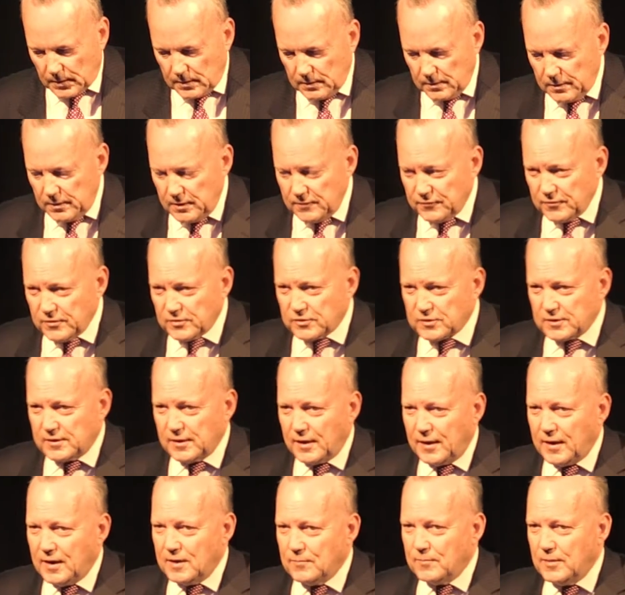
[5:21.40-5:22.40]
even
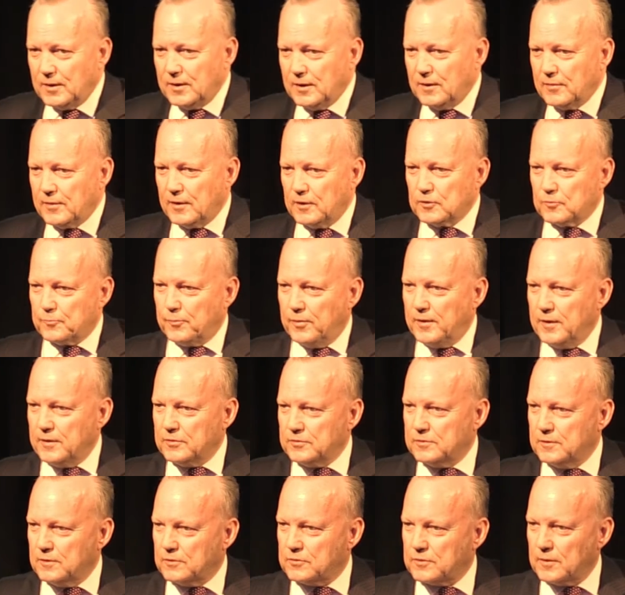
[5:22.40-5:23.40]
today, many of those
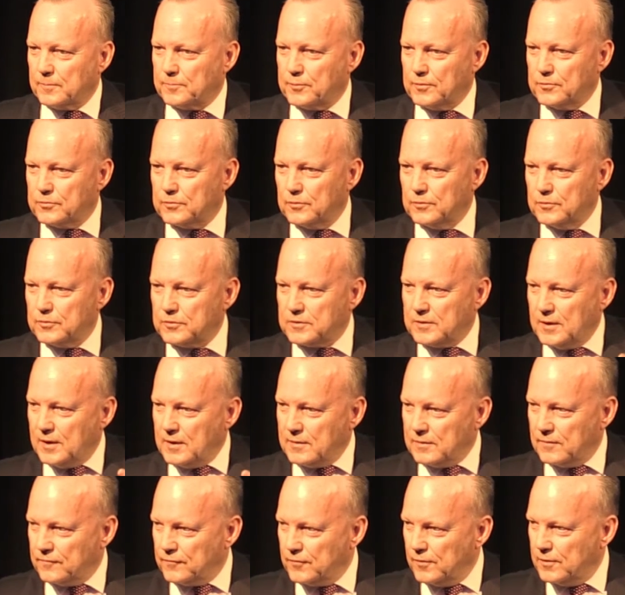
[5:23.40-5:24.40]
plastics are produced
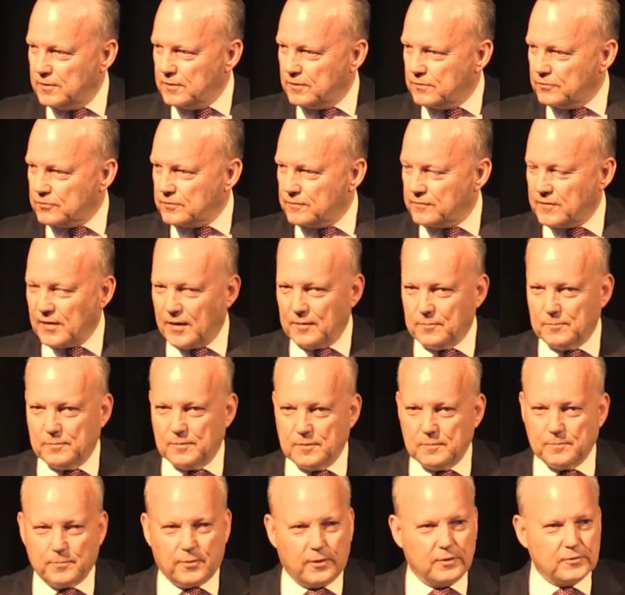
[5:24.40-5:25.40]
down the verticals of
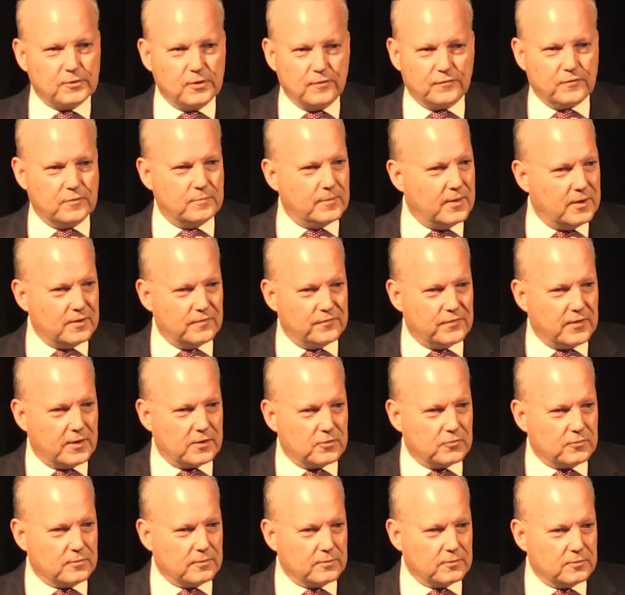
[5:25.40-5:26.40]
government by different
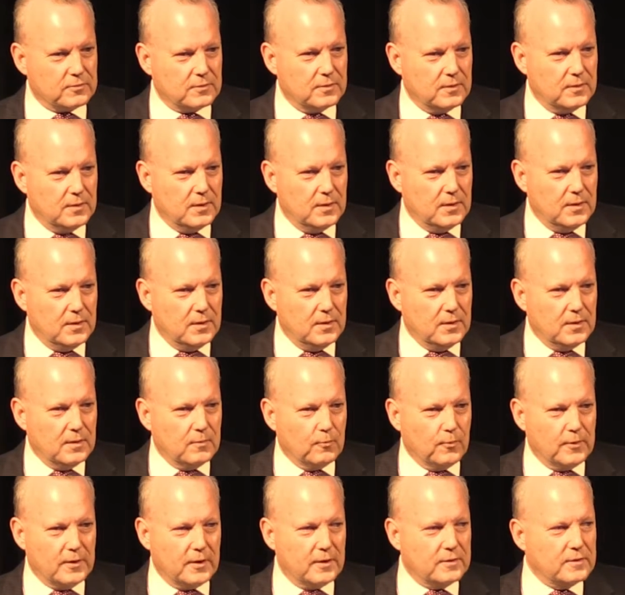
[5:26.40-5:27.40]
manufacturers.
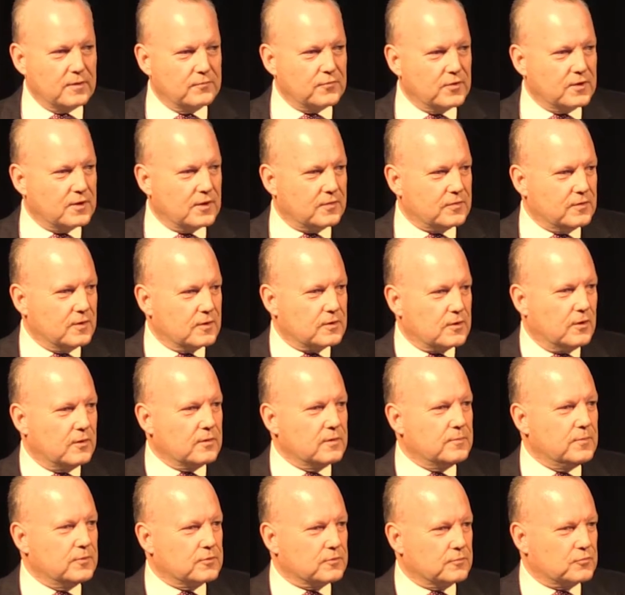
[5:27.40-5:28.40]
We don't even get the
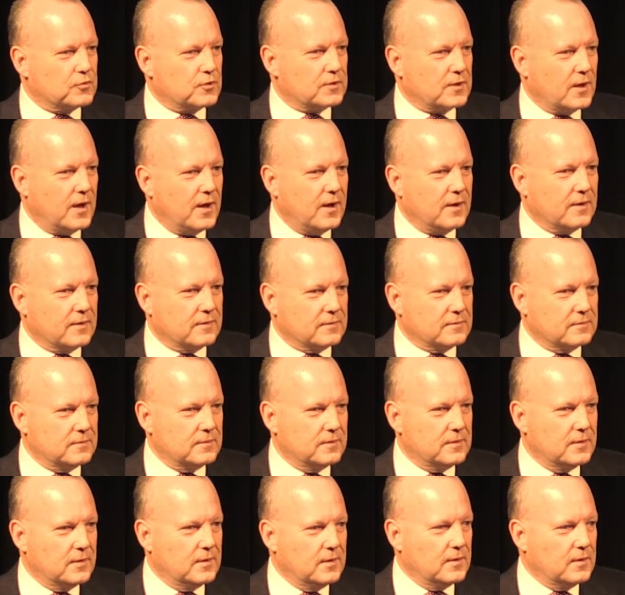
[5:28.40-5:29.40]
economies of scale
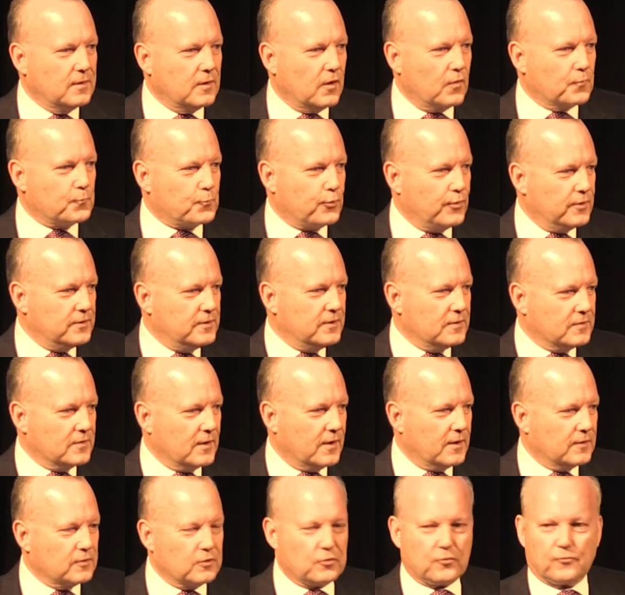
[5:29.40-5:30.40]
of printing
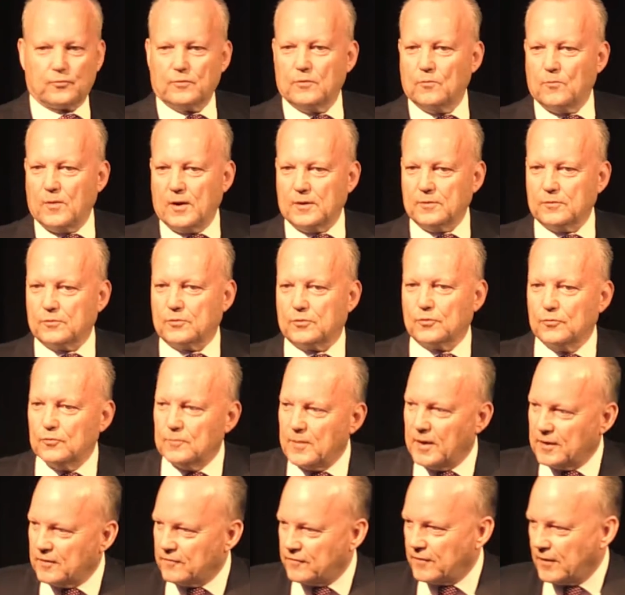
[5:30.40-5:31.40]
those through one or two
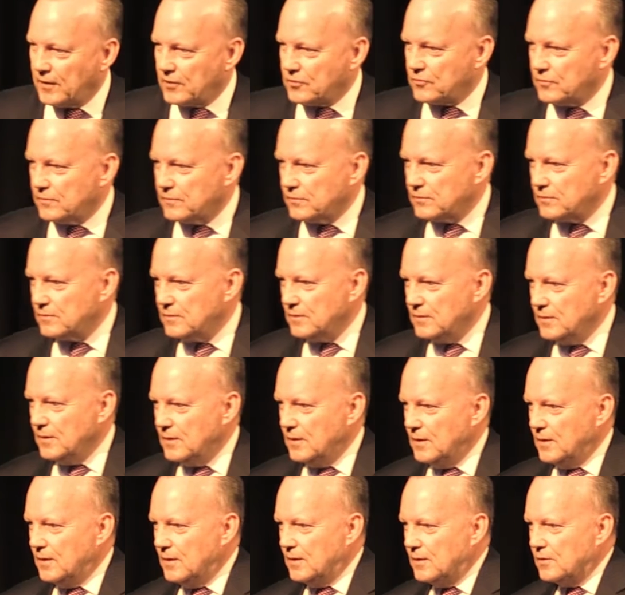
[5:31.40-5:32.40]
manufacturers.
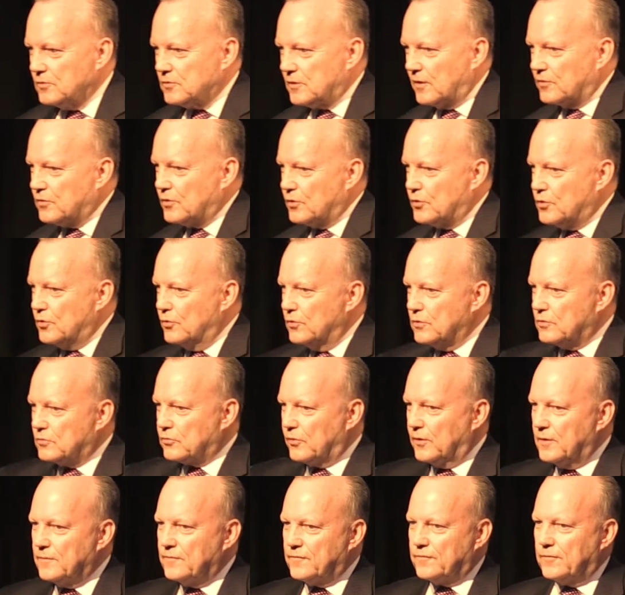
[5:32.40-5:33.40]
So there's a huge
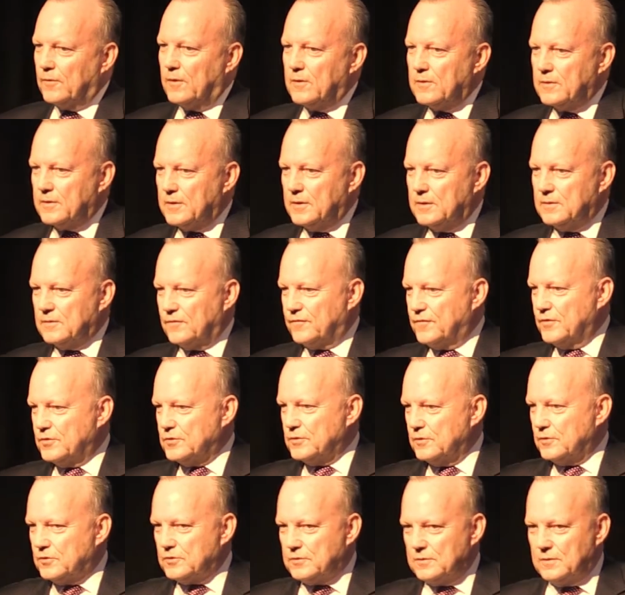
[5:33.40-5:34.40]
leapfrog in
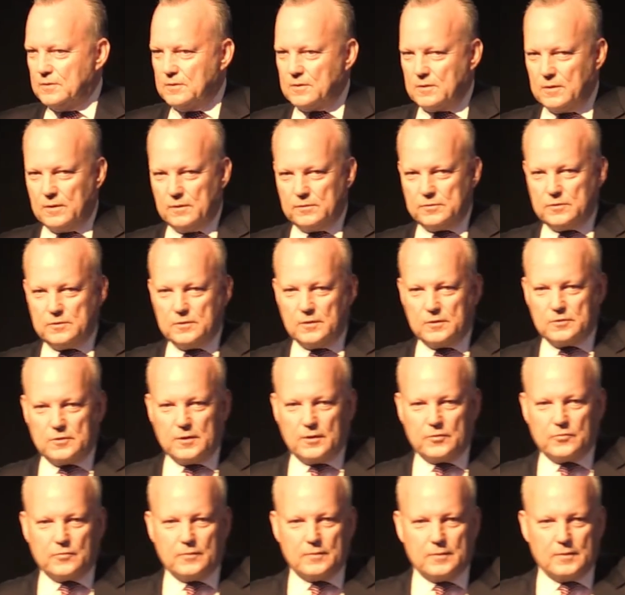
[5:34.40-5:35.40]
efficiency, cost,
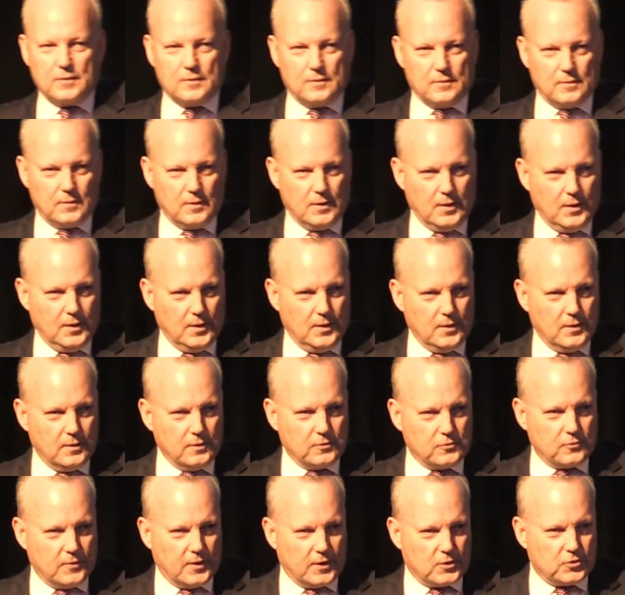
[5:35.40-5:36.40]
etc. here
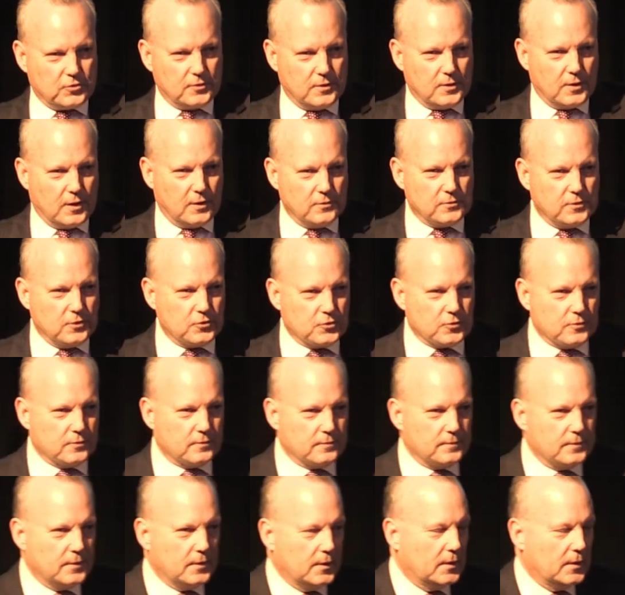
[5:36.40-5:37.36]
to actually go digital.